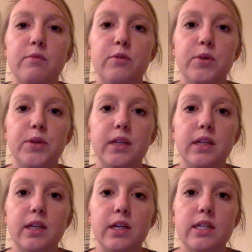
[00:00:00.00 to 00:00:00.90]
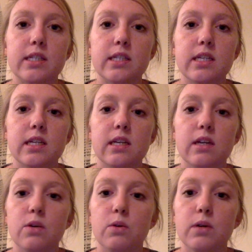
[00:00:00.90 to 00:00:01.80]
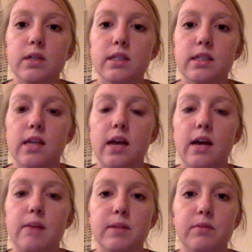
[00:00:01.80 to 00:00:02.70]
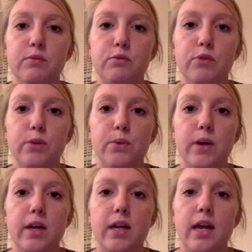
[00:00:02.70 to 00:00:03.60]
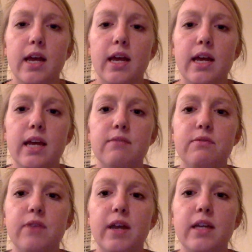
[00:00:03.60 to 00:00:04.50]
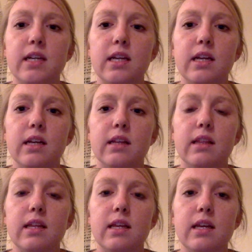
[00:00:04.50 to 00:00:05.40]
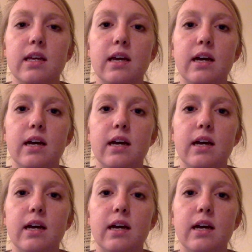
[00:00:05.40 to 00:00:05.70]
for the literacy course, 741, and finding the